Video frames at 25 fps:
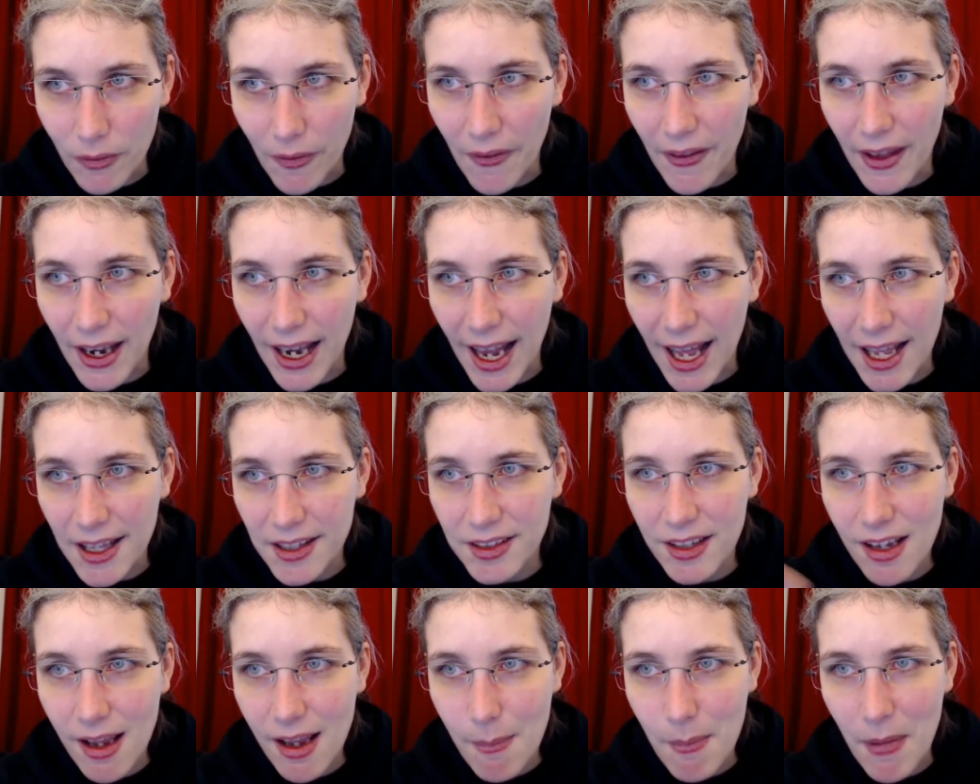The last
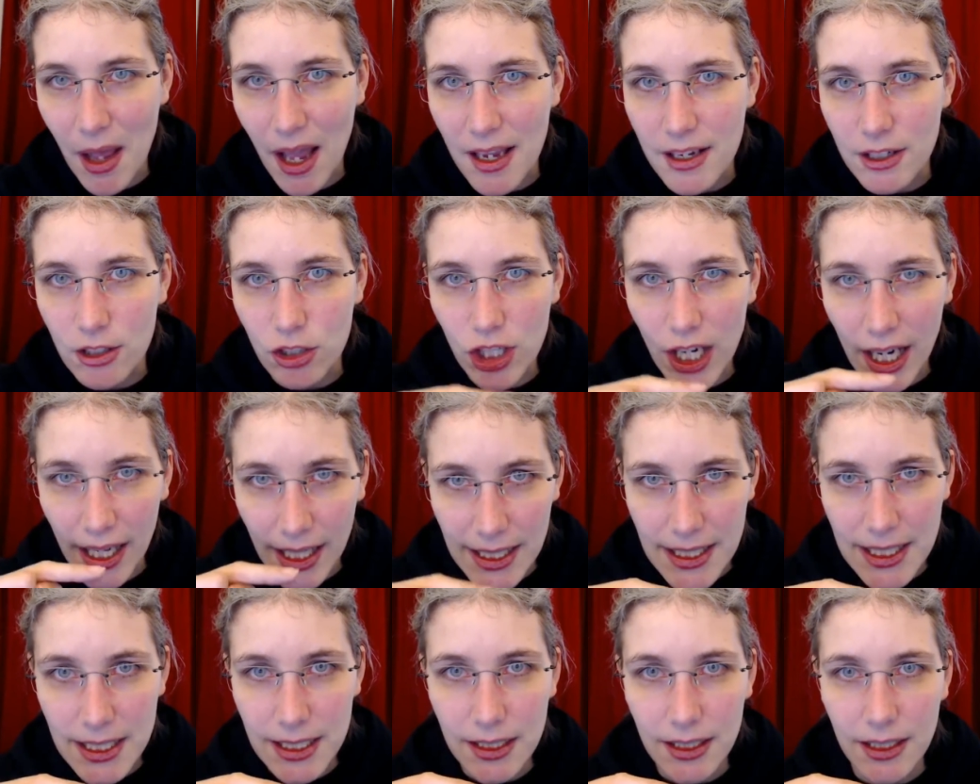time I
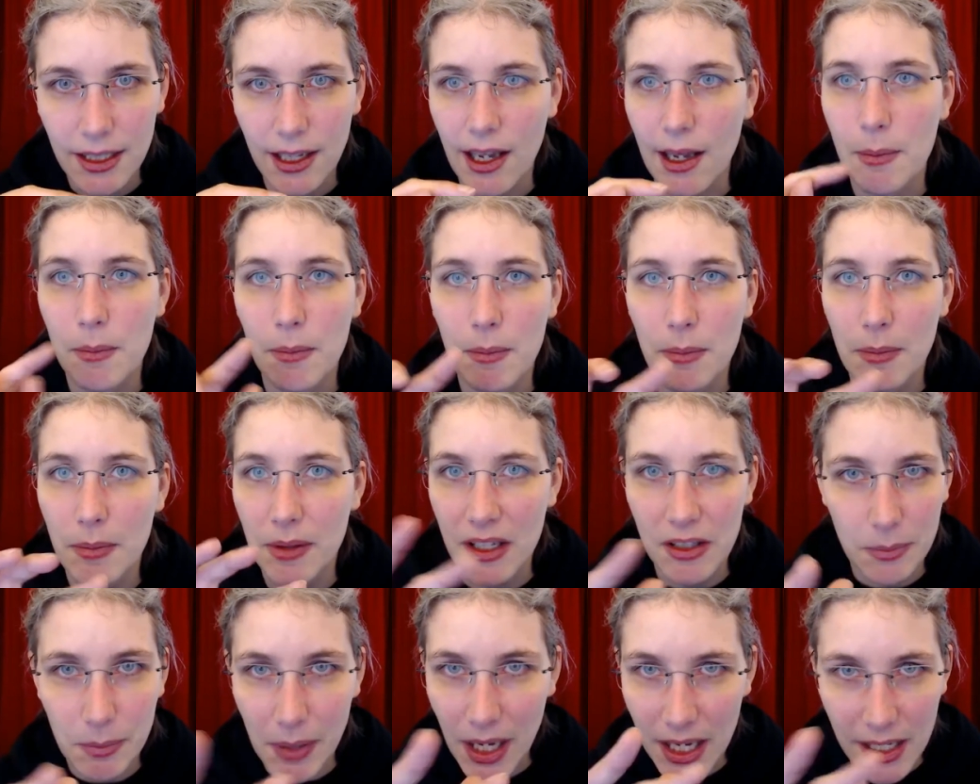checked, um,
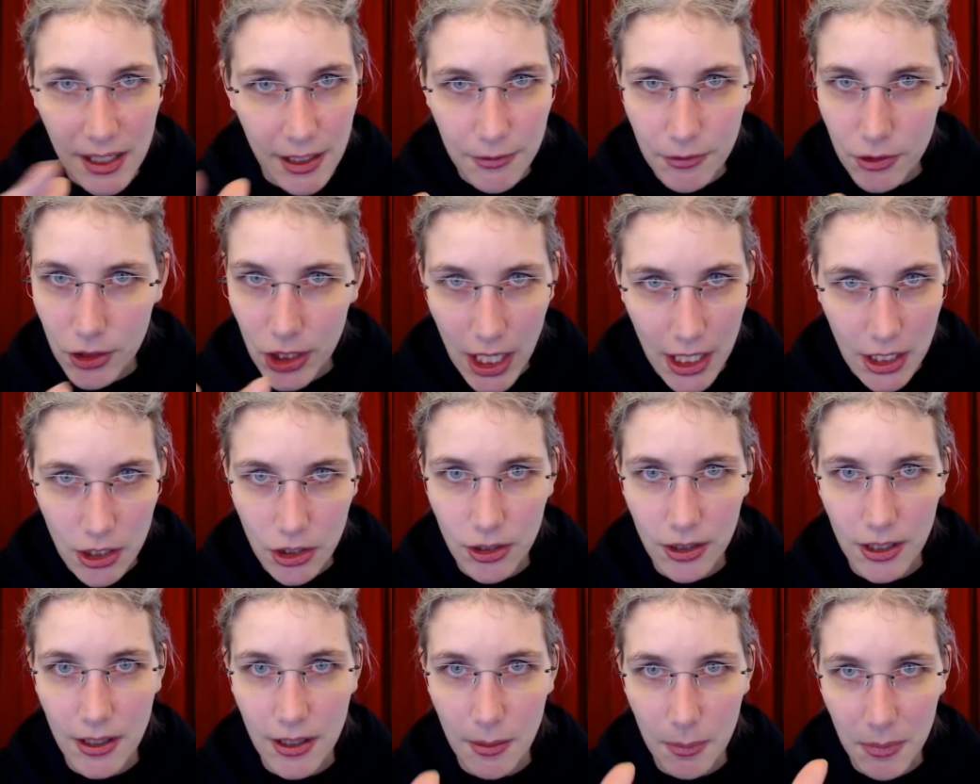this might have
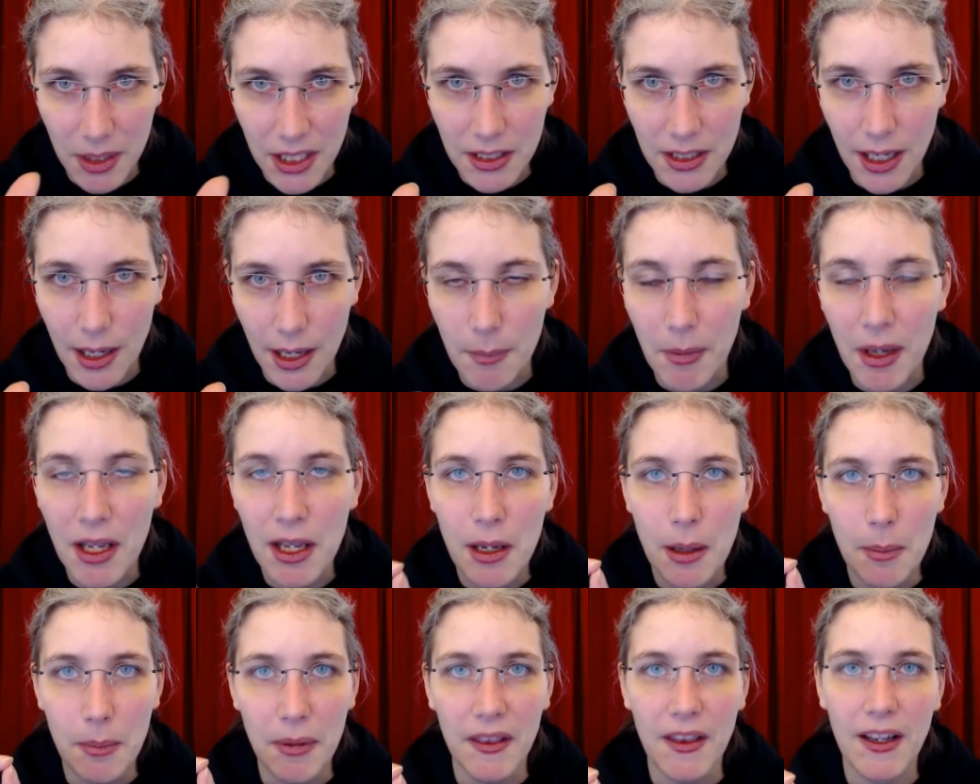changed in the meantime,
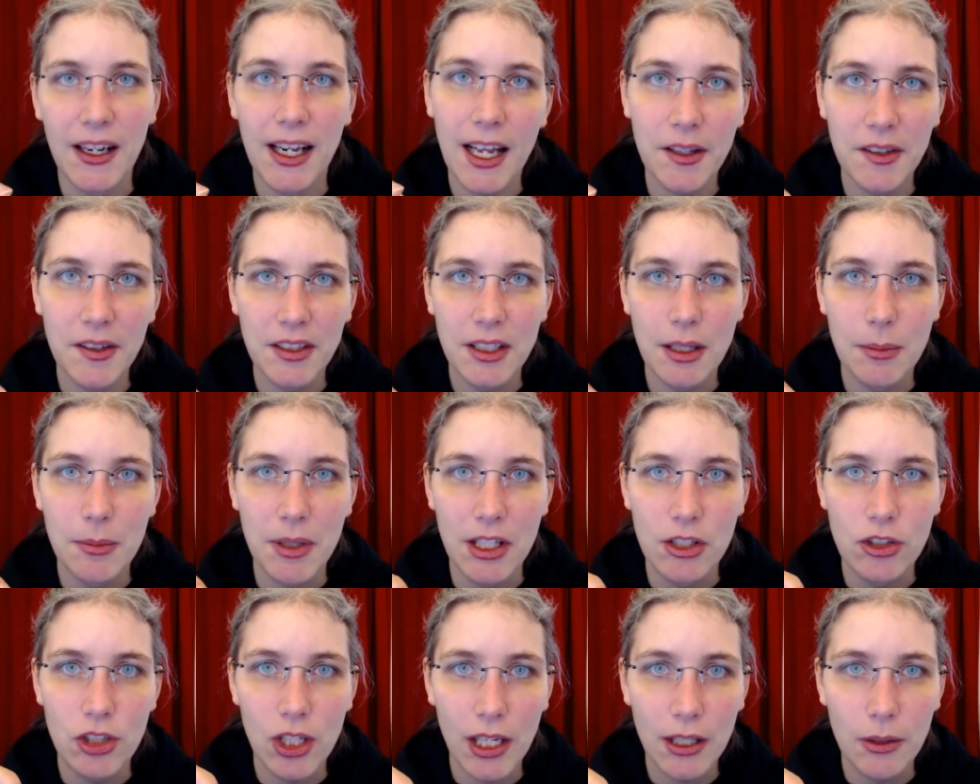but the last time I
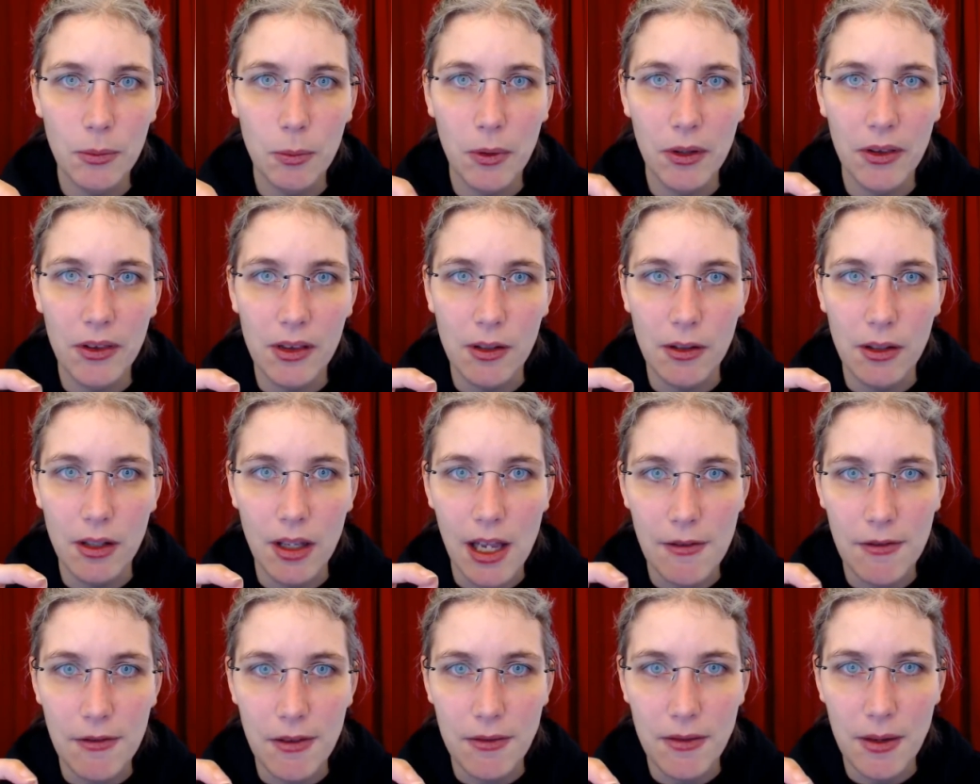checked with the
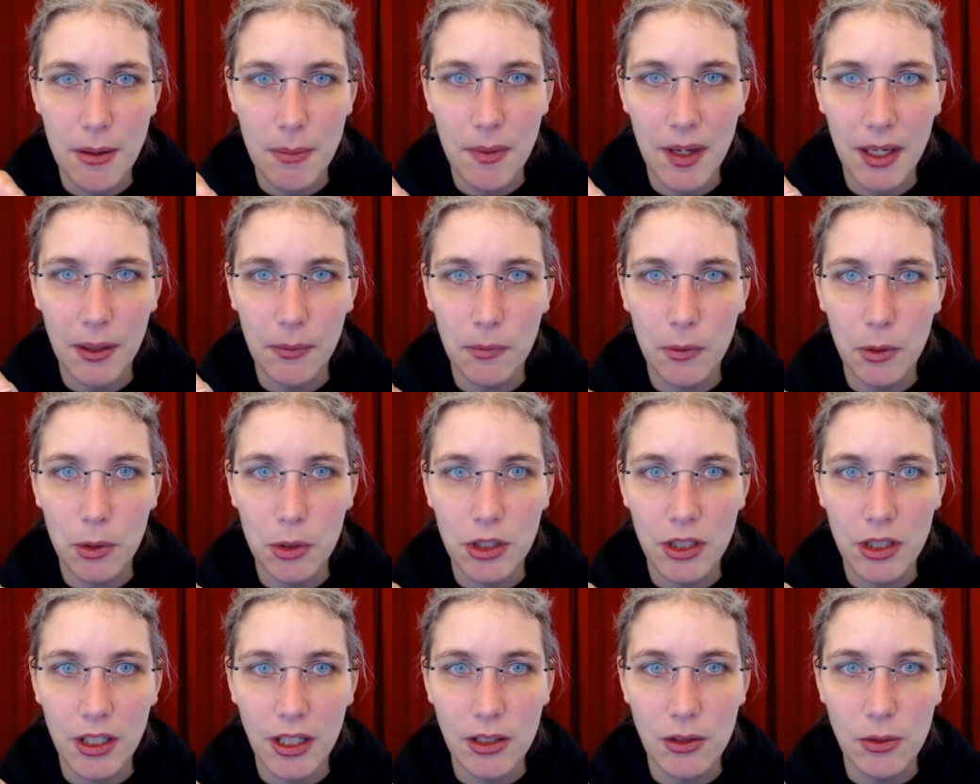FFmpeg
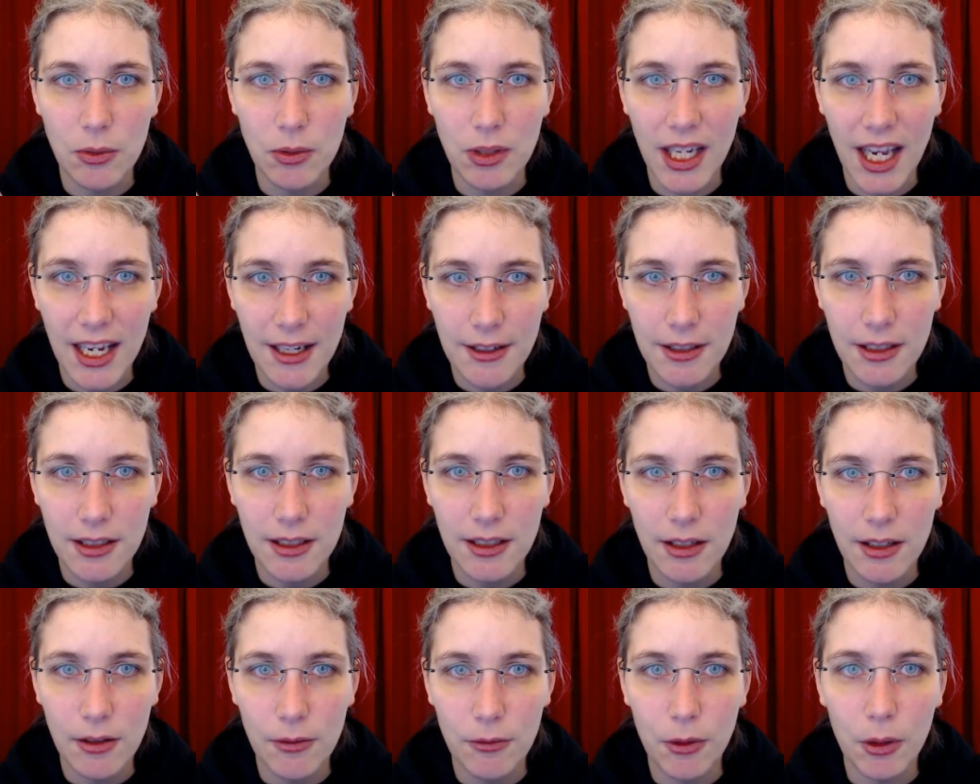version that you get,
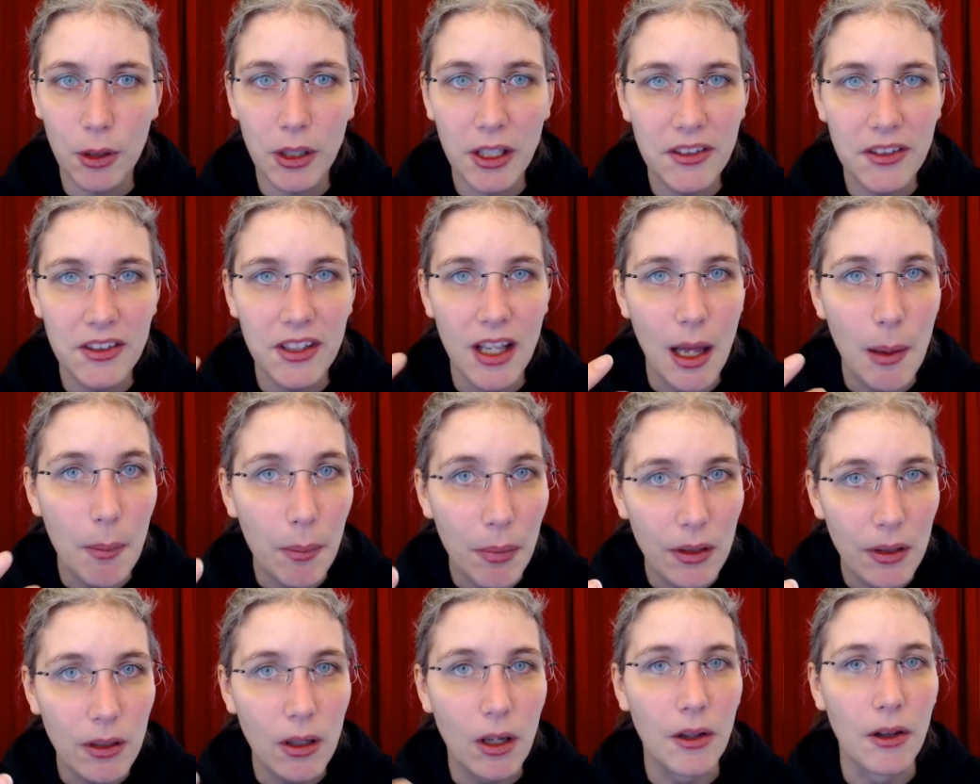for
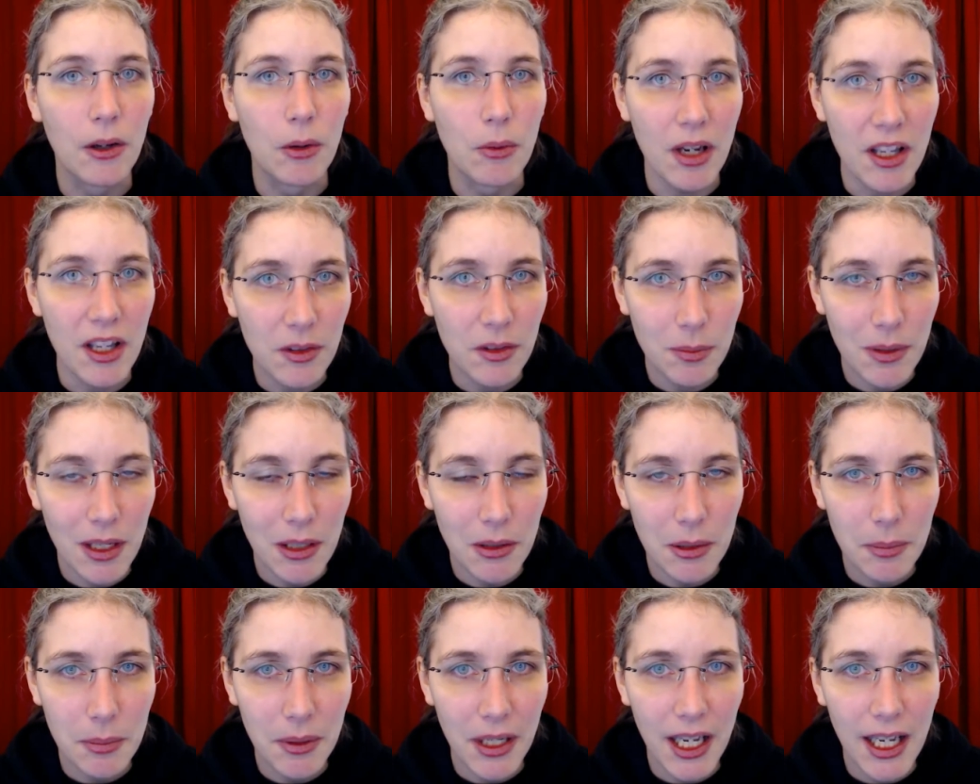example, on a
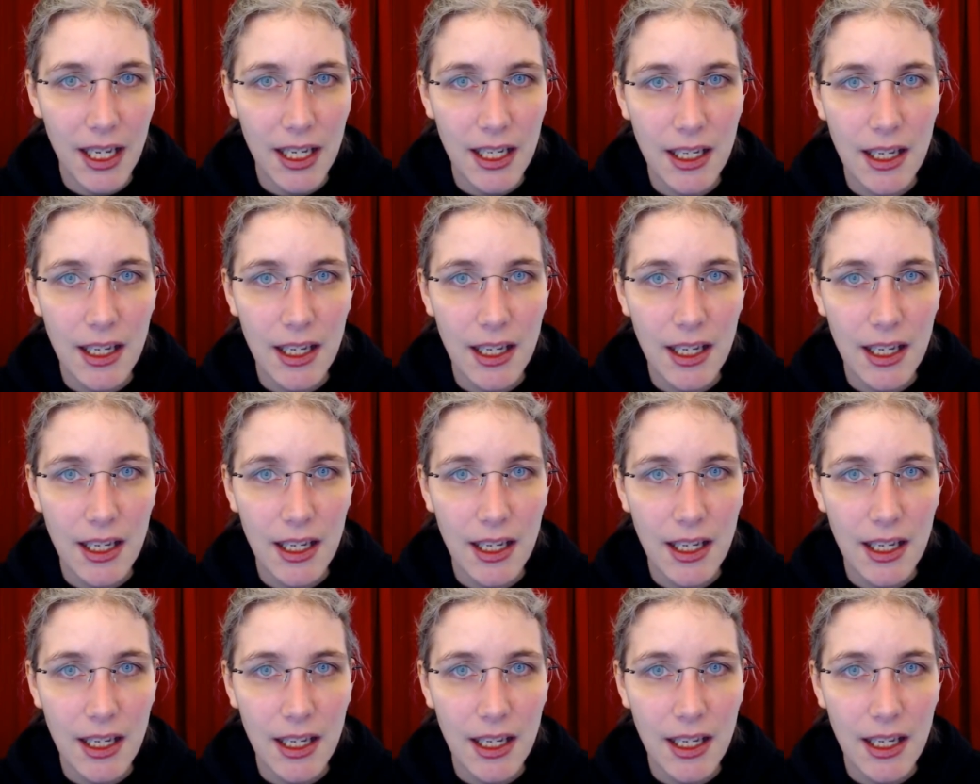Raspberry Pi,